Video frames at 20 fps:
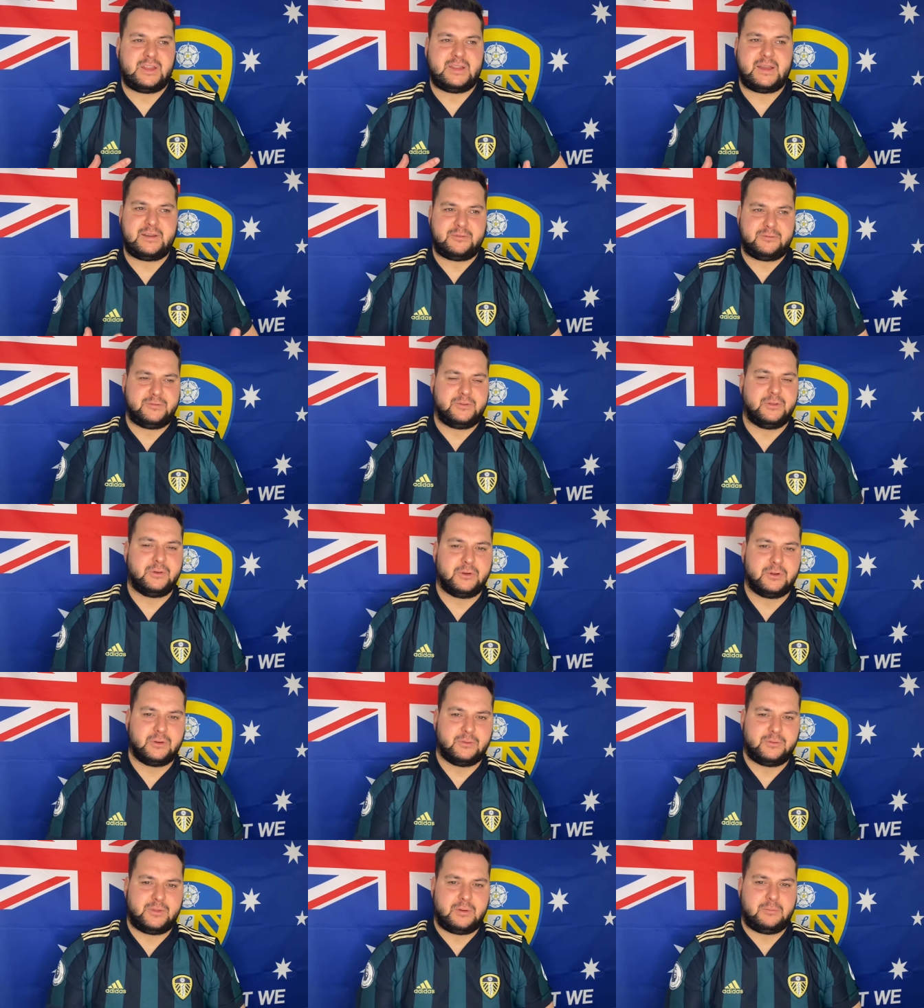that feeling
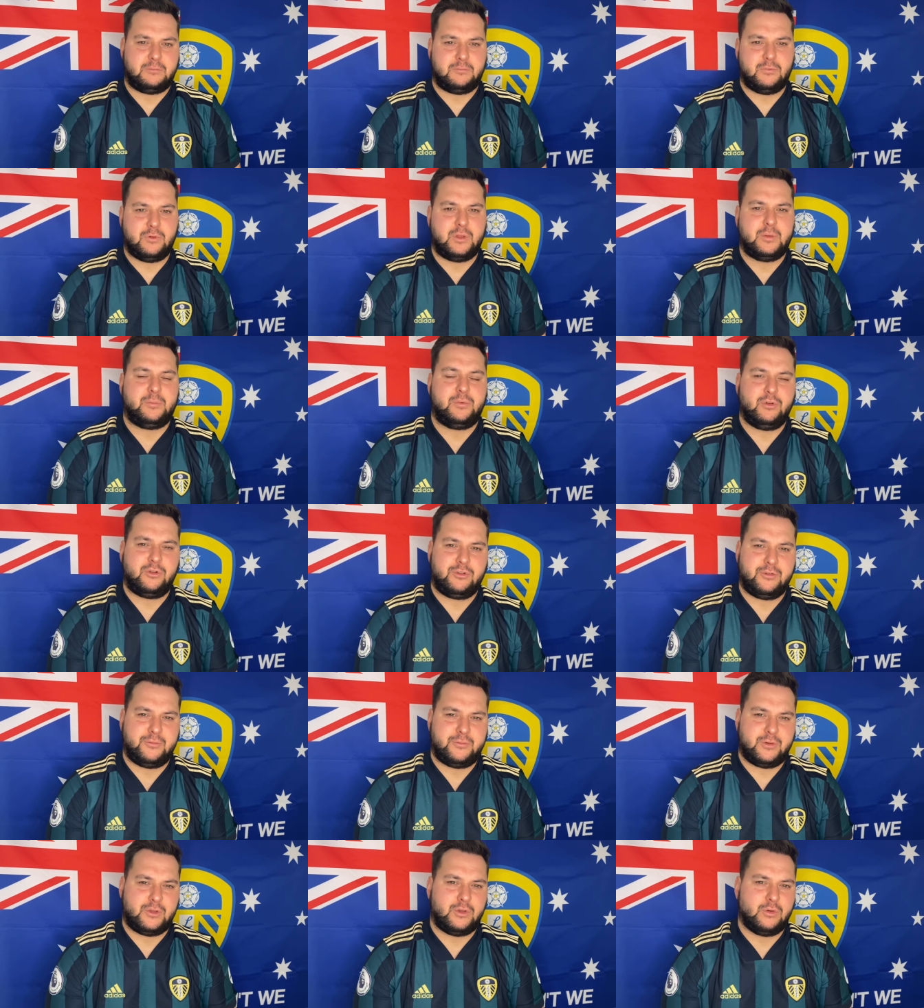of them really
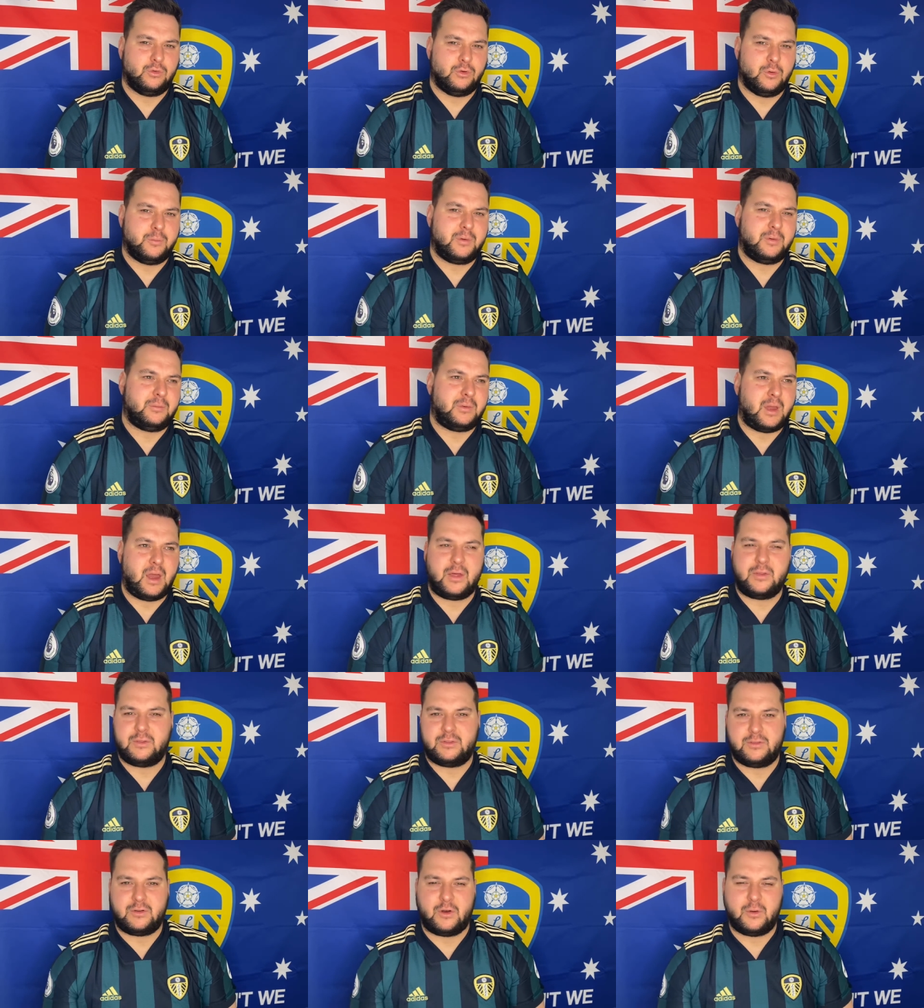pushing for Europe, and
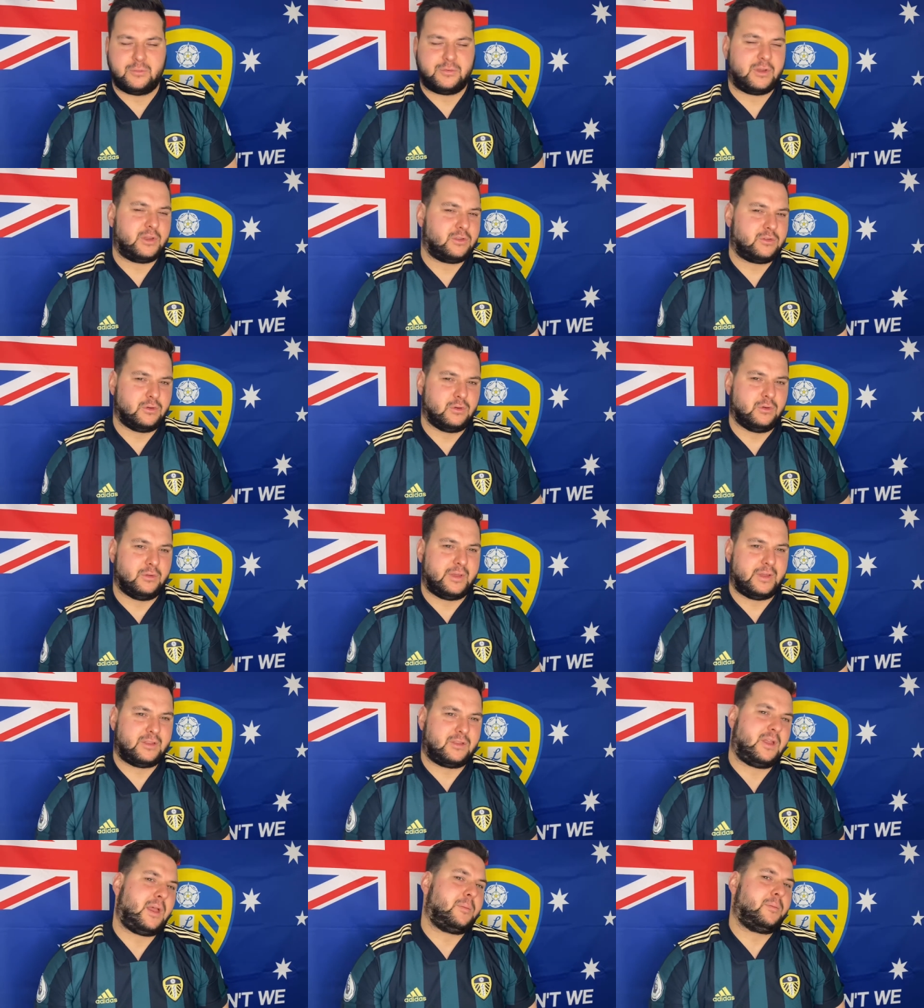other times they do,
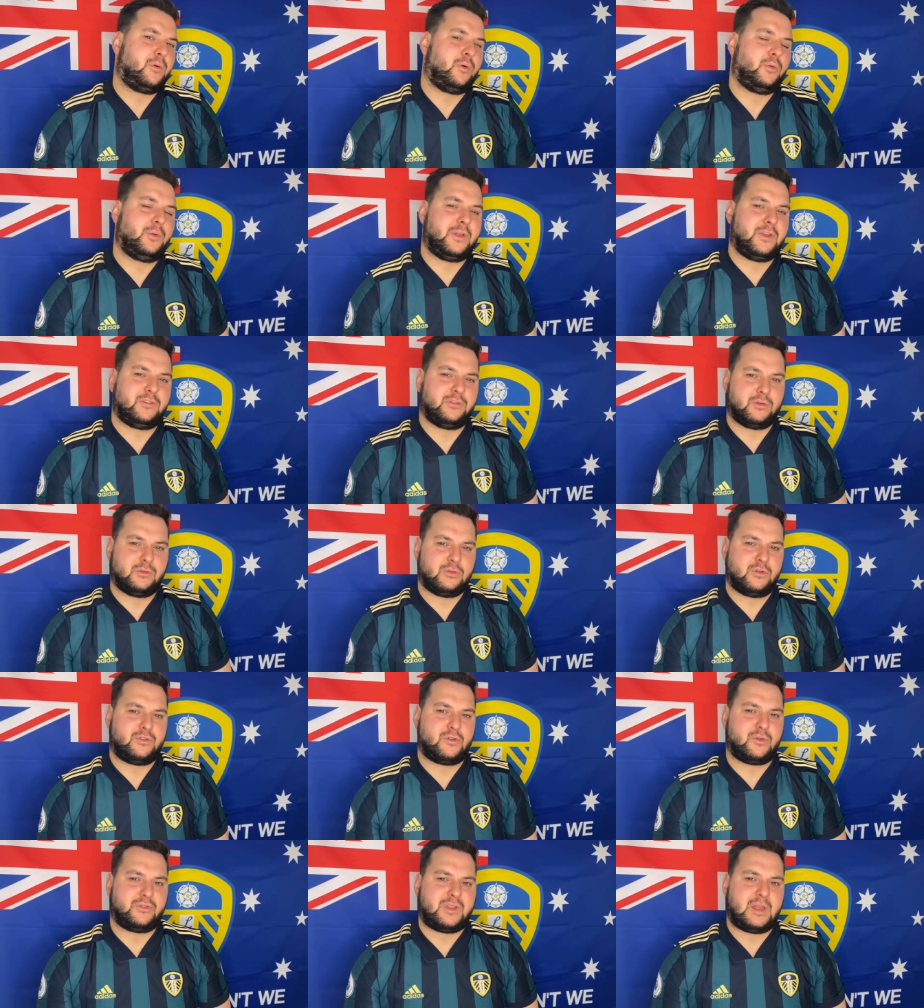and they pull these little
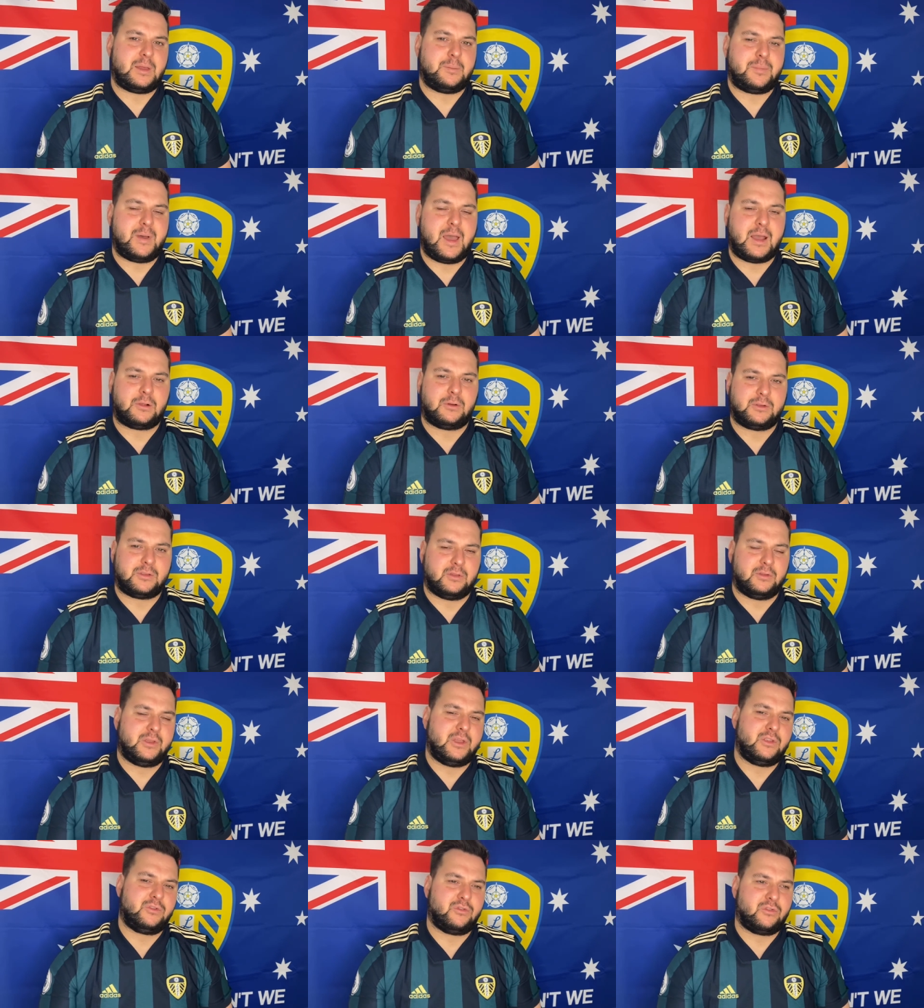results out of the bag, like the
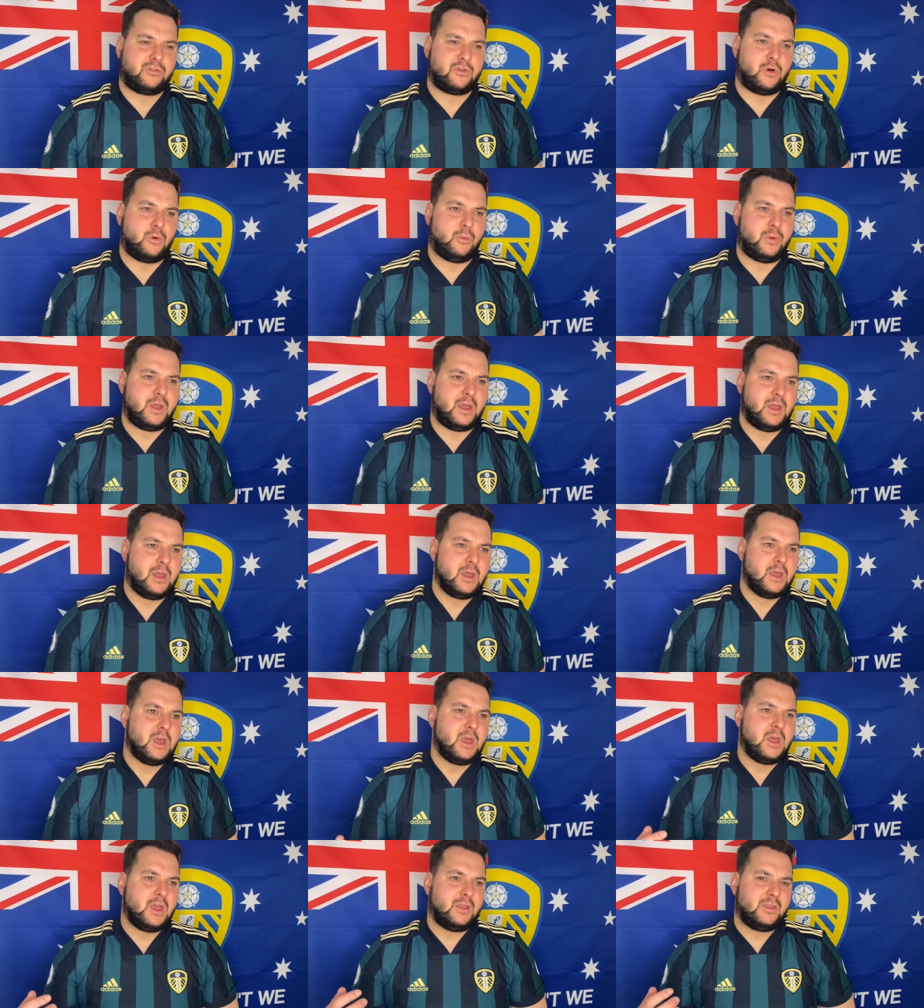Leeds result where
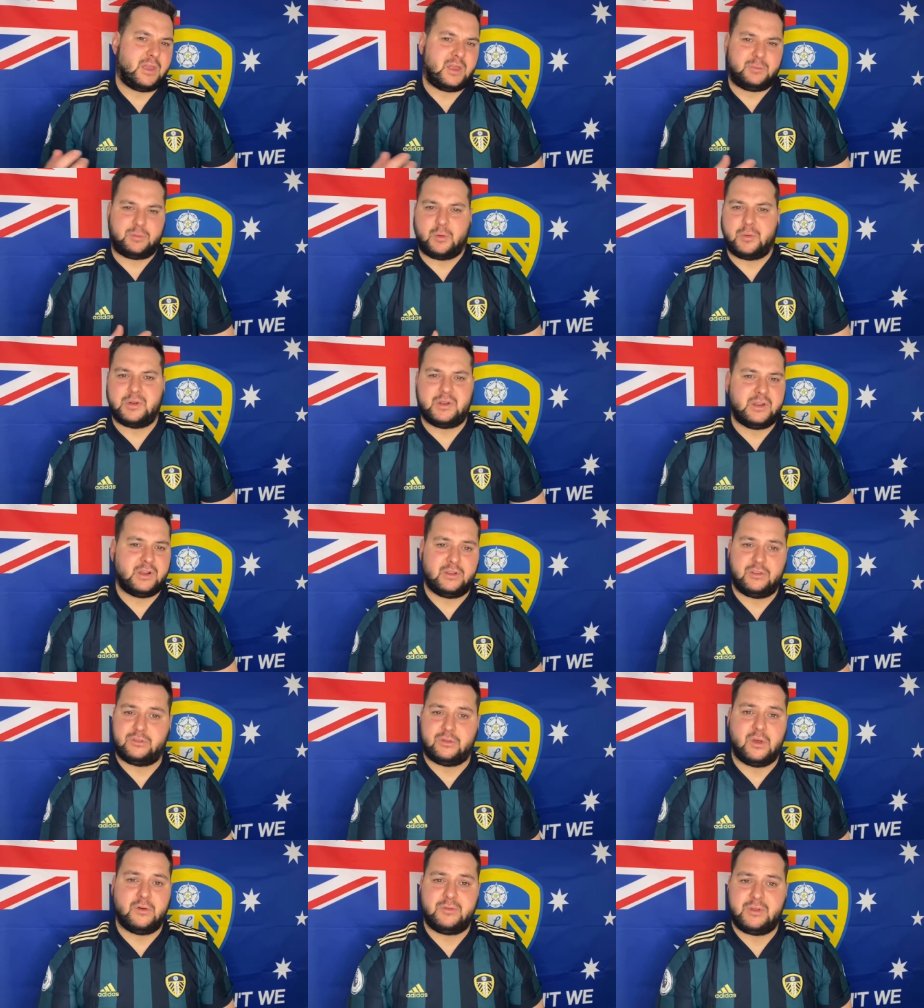they probably didn't
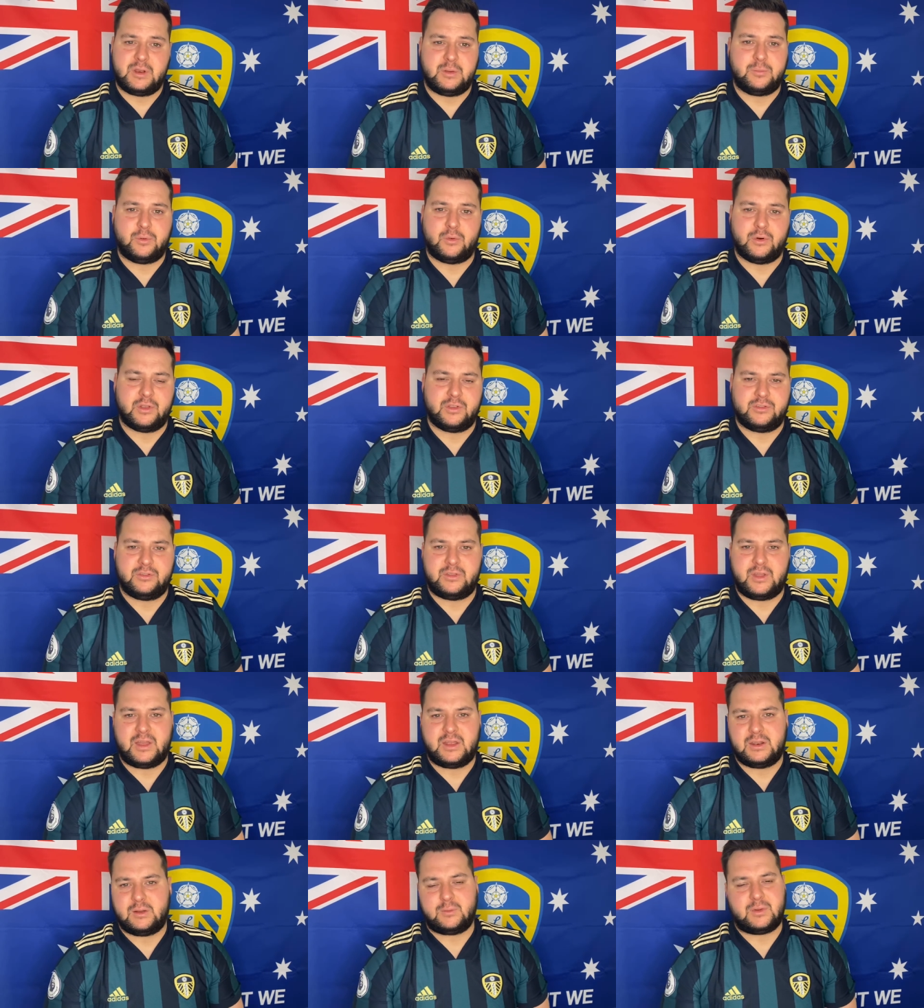deserve any points and they
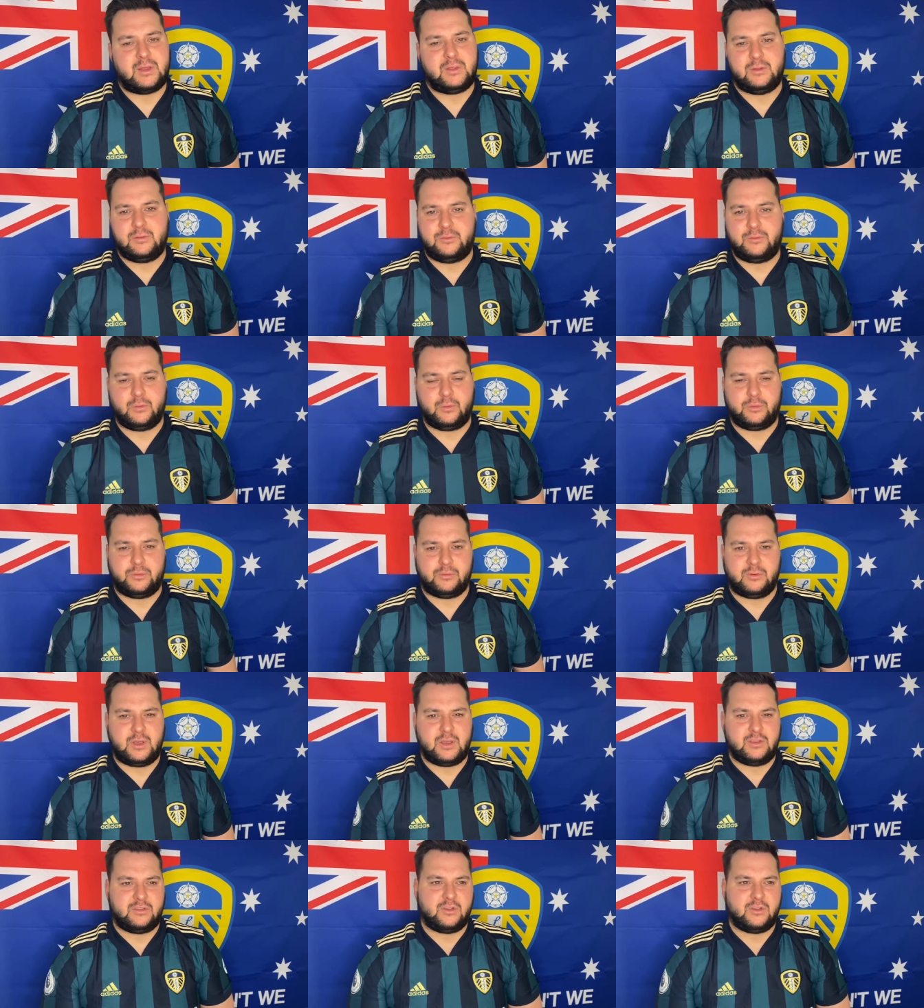end up getting the full three.